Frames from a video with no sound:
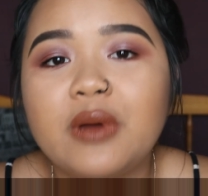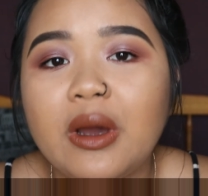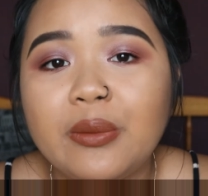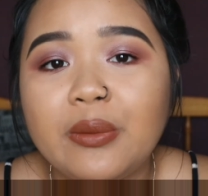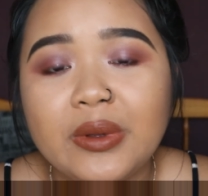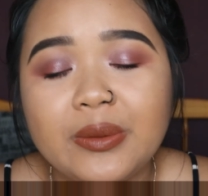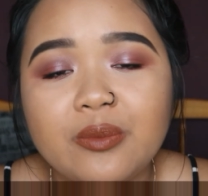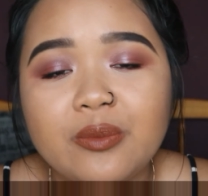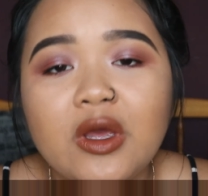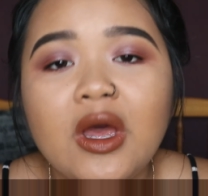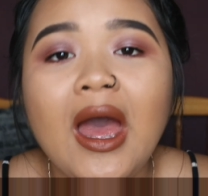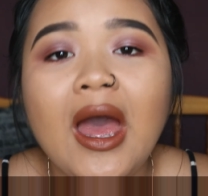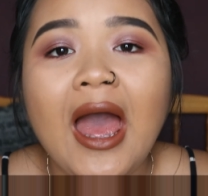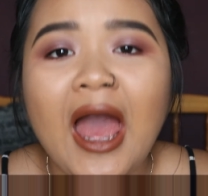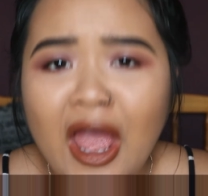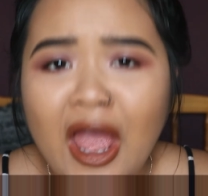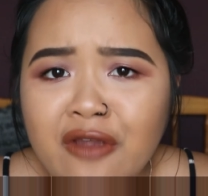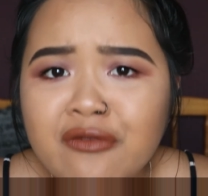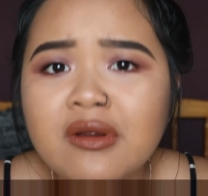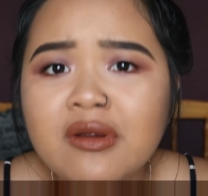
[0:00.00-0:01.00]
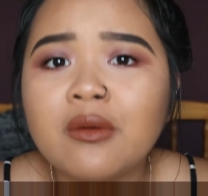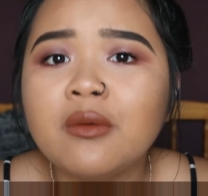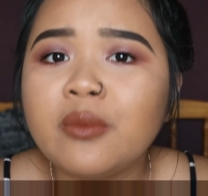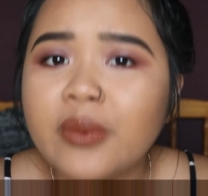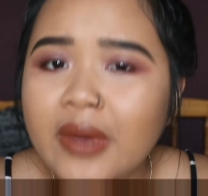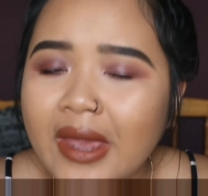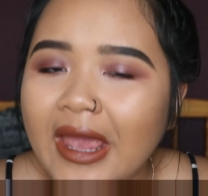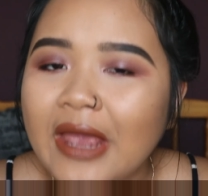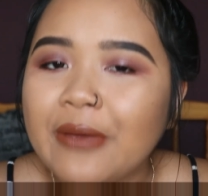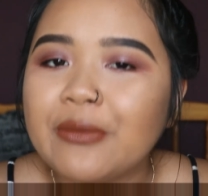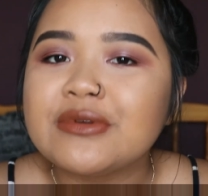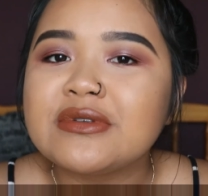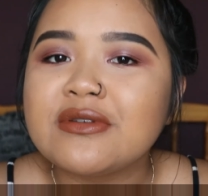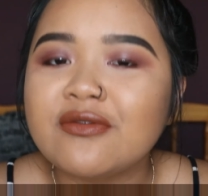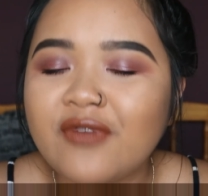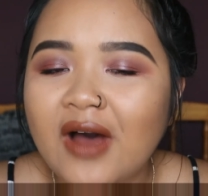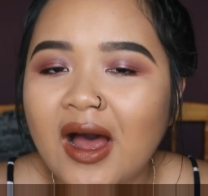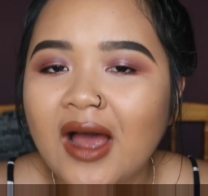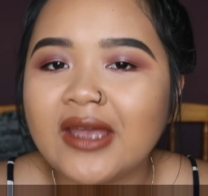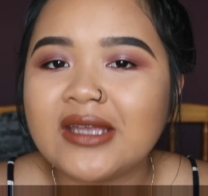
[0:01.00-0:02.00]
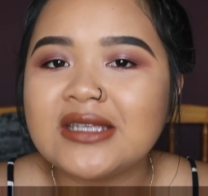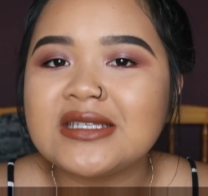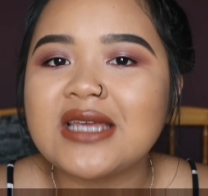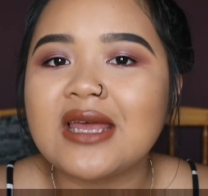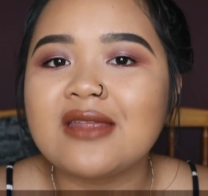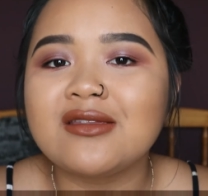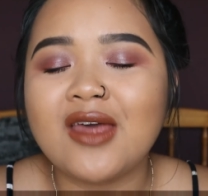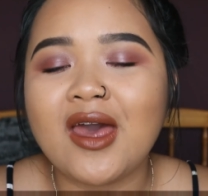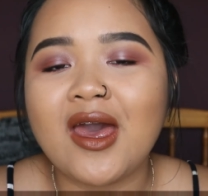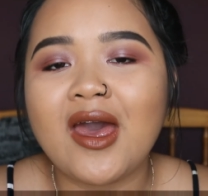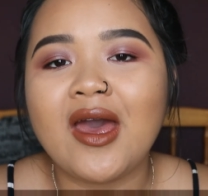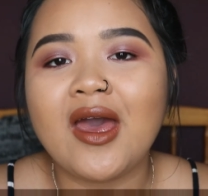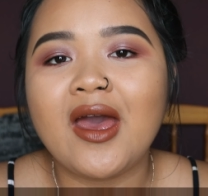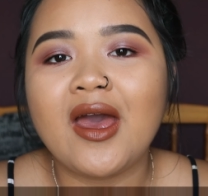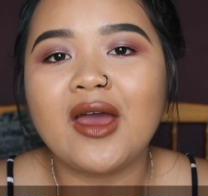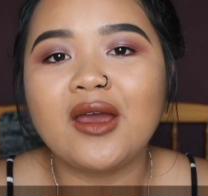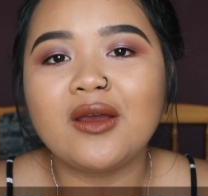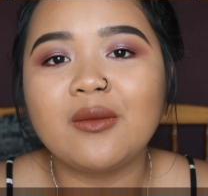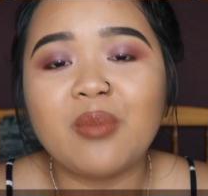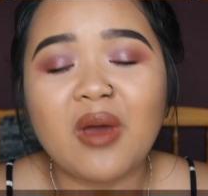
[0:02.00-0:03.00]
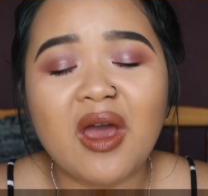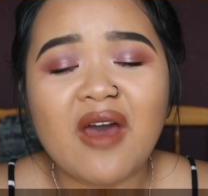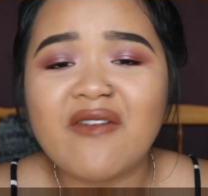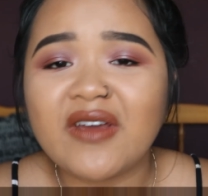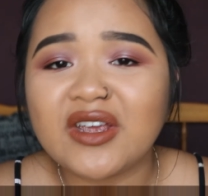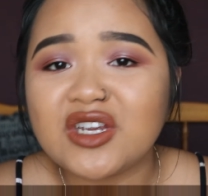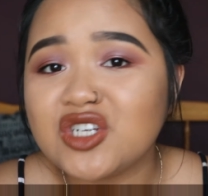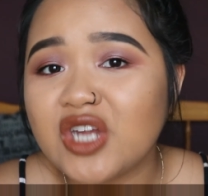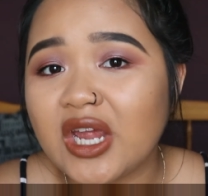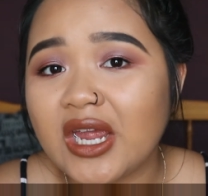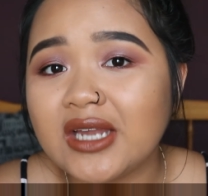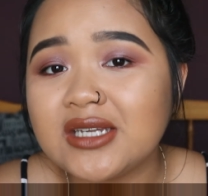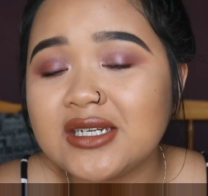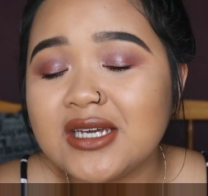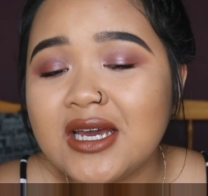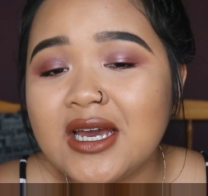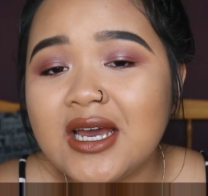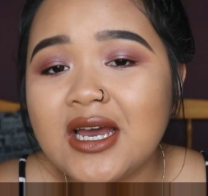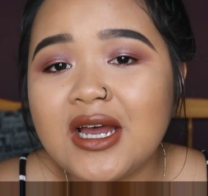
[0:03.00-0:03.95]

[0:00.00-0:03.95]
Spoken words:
will be able to find their perfect shade.